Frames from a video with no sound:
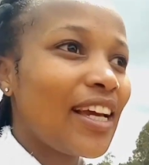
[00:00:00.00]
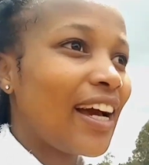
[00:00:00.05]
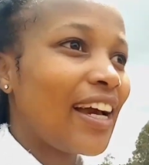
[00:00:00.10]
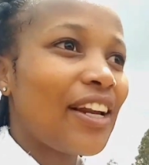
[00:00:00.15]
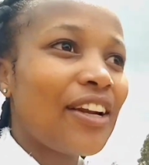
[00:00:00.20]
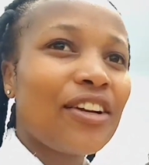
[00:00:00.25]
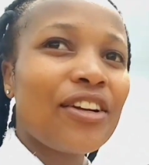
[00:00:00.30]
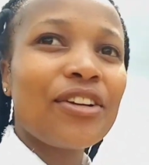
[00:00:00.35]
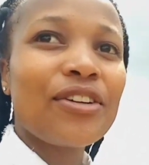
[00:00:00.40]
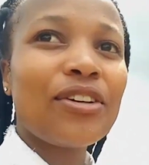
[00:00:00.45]
I
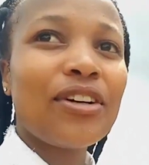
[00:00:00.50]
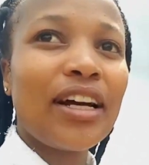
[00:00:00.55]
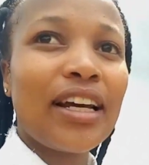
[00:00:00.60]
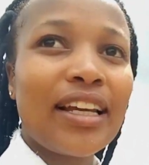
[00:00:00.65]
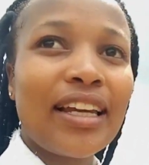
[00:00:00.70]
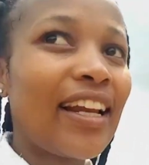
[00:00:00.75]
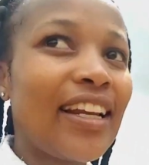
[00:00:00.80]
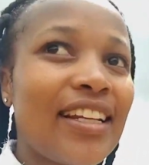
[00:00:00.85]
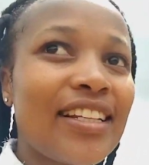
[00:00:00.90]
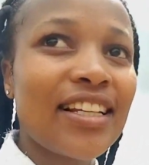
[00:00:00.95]
don't know, I
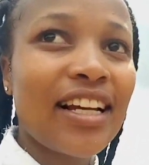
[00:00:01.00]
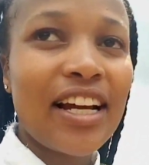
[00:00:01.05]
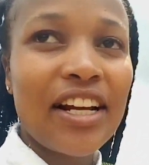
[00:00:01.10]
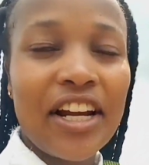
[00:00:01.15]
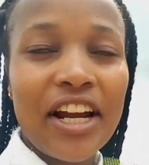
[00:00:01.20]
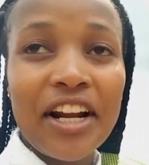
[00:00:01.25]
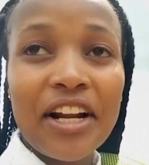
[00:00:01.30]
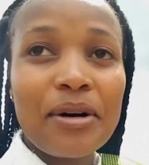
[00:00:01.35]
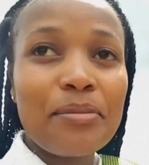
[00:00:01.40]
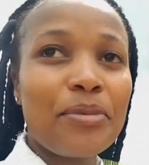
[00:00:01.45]
can't carry
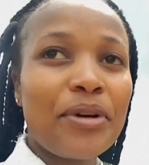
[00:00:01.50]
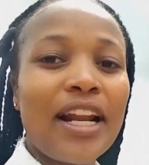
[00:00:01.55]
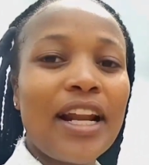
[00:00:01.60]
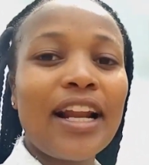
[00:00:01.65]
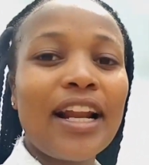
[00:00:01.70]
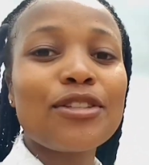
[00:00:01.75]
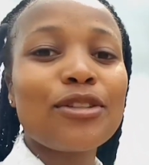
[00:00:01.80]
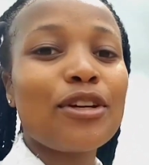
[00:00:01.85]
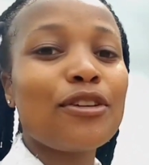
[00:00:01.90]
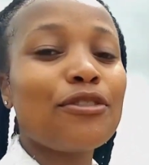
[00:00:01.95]
an
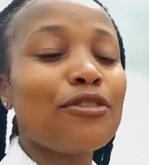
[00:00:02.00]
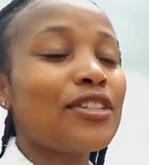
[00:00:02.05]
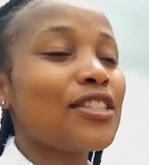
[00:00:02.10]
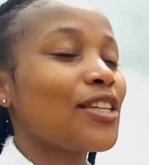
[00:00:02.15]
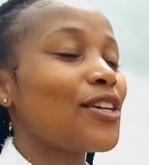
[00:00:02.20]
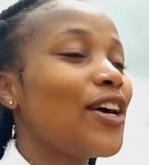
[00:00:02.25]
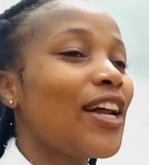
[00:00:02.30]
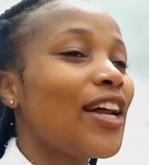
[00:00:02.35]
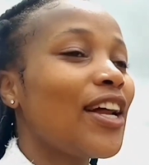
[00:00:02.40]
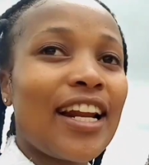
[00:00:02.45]
umbrella, so if
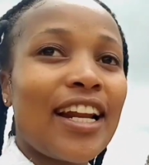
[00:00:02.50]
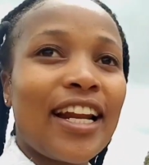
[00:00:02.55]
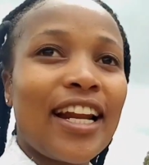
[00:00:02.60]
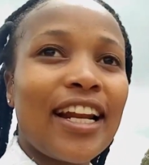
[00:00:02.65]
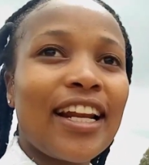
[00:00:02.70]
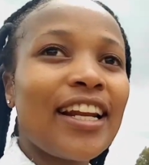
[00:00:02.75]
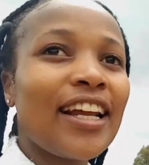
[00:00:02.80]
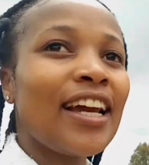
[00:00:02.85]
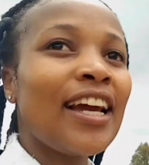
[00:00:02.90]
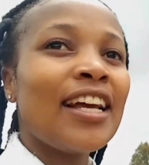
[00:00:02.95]
it's gonna rain,
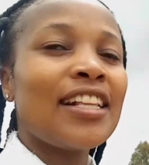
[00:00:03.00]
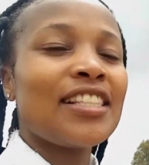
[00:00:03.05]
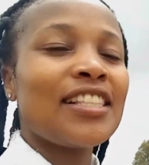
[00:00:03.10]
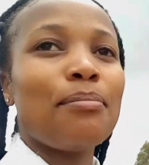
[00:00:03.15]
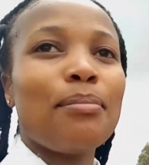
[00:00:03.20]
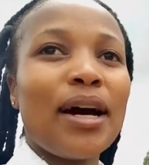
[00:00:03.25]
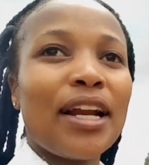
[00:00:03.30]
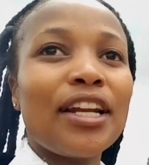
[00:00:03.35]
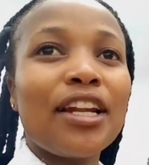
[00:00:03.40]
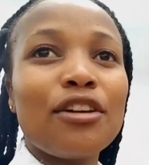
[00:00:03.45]
it's
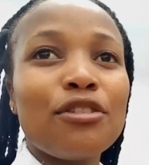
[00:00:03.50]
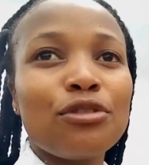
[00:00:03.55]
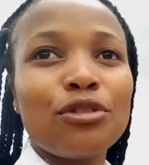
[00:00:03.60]
a bad day.